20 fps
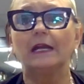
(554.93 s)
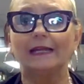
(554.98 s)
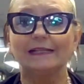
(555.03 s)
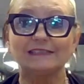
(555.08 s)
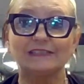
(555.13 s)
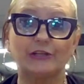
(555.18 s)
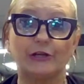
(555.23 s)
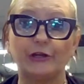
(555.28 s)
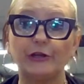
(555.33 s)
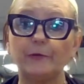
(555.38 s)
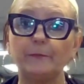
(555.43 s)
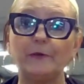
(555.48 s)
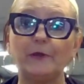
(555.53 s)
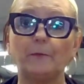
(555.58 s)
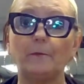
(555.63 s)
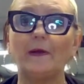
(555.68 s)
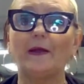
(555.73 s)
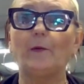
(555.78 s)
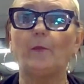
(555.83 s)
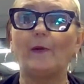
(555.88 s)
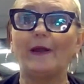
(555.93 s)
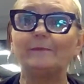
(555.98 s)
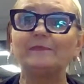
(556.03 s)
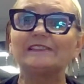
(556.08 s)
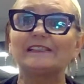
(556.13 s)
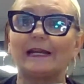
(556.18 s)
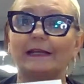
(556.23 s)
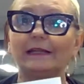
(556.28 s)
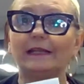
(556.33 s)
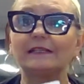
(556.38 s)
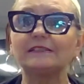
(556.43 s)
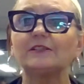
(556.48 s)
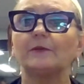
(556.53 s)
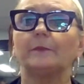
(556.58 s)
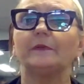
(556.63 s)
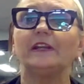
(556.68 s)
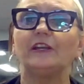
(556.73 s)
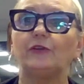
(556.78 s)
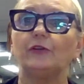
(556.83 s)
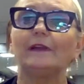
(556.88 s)
It's not going to be on my website. That's
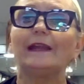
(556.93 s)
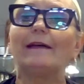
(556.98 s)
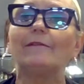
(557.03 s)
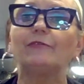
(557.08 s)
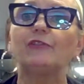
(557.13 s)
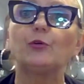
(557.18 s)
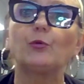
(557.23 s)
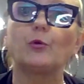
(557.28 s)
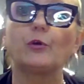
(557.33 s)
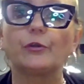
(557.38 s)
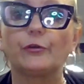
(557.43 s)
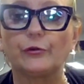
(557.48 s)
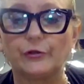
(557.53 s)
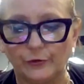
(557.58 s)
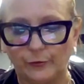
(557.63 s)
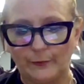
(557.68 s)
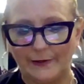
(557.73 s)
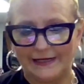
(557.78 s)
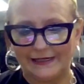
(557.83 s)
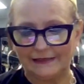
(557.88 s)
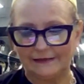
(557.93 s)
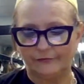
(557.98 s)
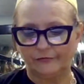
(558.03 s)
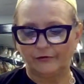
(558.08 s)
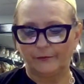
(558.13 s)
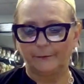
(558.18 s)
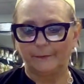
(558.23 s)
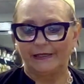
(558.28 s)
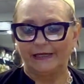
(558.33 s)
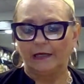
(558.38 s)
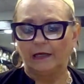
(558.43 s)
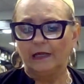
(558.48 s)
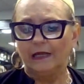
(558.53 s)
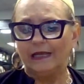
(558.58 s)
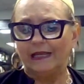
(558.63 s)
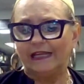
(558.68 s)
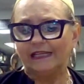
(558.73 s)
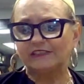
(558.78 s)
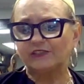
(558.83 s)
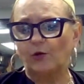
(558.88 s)
something you'd have to order directly from me.
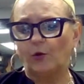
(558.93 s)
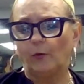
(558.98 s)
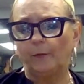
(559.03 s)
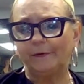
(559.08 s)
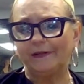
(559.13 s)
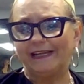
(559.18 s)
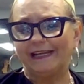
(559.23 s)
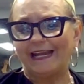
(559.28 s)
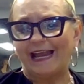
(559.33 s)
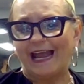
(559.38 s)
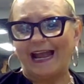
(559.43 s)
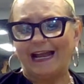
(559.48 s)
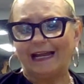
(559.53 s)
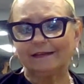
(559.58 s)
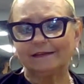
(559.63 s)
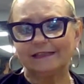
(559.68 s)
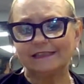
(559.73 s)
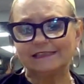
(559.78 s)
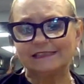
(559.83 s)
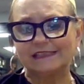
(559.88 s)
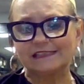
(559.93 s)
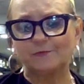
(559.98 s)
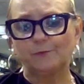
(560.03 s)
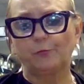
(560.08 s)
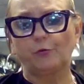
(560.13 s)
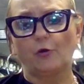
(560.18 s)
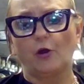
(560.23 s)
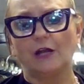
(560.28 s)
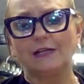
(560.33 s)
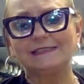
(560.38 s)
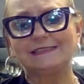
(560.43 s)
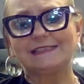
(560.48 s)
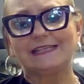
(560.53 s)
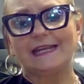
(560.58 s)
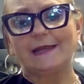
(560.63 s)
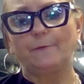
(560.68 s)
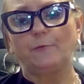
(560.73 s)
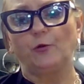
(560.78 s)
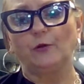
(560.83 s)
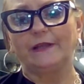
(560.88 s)
It's opening act. This is Bronze
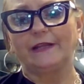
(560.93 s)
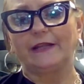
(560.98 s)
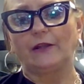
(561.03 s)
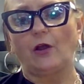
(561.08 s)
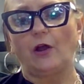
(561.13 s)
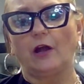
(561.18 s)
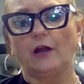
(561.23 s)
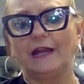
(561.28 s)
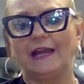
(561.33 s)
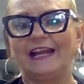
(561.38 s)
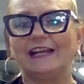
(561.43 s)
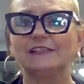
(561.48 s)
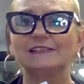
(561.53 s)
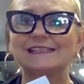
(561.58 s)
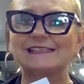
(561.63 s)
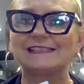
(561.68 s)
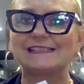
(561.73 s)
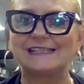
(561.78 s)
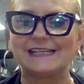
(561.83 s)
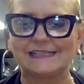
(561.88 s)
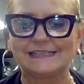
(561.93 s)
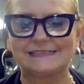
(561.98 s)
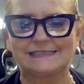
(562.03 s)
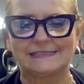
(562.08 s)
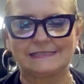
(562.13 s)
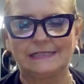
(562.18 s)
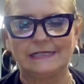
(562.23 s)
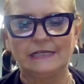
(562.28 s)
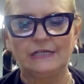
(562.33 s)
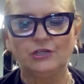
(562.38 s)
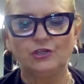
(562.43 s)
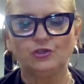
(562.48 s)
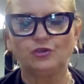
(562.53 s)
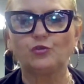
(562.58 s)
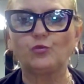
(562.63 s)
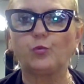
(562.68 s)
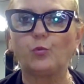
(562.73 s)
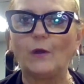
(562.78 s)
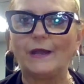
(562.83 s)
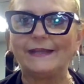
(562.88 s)
Sable in
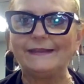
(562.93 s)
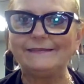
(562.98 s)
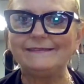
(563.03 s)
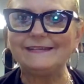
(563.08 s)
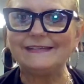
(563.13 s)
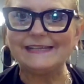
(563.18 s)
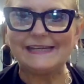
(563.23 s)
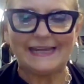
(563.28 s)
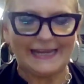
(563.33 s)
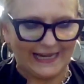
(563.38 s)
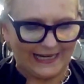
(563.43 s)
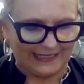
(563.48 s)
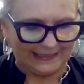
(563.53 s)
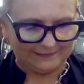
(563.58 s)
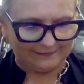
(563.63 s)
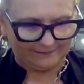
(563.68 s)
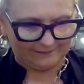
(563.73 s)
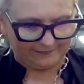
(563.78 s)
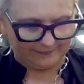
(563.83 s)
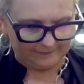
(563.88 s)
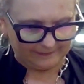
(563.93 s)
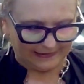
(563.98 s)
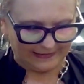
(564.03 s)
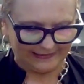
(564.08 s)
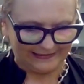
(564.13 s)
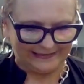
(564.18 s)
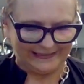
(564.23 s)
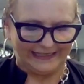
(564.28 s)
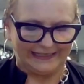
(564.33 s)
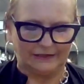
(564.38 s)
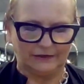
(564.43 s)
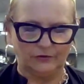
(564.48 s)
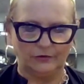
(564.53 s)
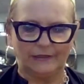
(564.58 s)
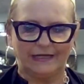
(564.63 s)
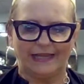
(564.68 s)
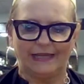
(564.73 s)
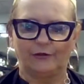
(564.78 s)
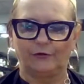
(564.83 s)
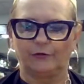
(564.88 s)
RL628. Again,
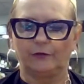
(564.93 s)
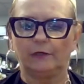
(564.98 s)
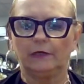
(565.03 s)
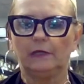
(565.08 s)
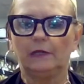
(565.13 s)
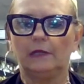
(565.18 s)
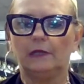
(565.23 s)
look at her.